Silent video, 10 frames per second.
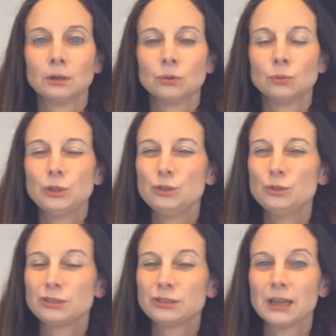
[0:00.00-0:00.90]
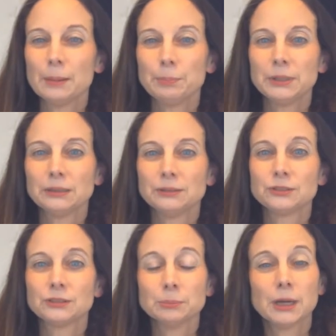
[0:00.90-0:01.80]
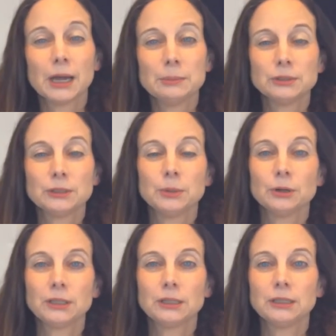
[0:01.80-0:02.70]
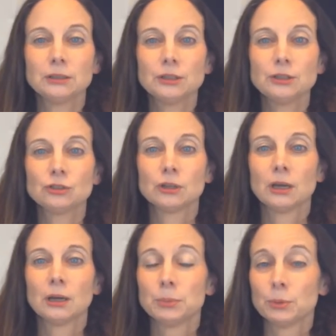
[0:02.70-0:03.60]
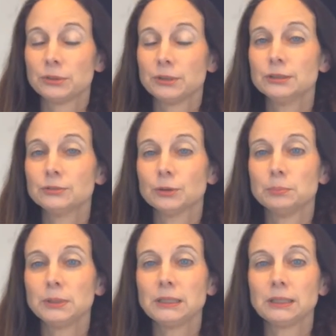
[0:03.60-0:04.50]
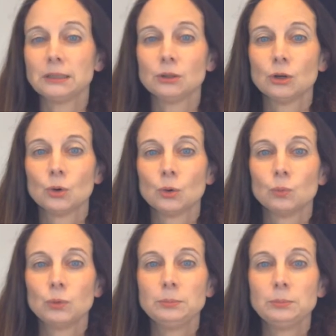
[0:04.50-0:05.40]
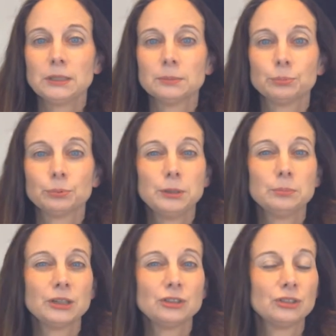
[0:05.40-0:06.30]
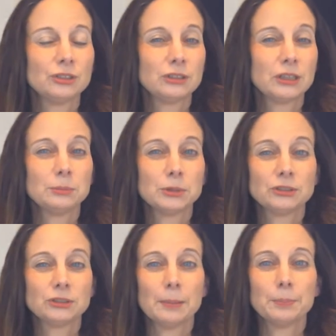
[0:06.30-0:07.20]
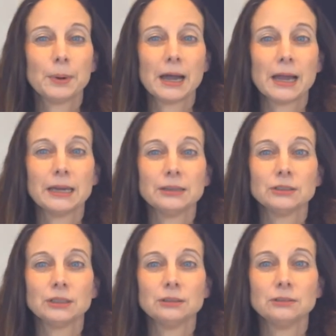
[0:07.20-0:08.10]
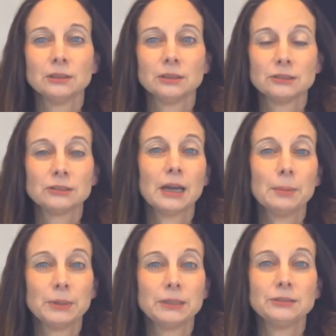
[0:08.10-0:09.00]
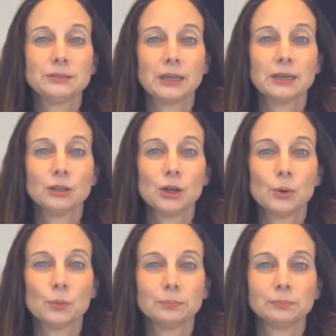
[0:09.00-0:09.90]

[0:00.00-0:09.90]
We use stop in sometimes in American English, but with a different meaning. We mean it pretty much the same as stop by, as in stop in and say hello.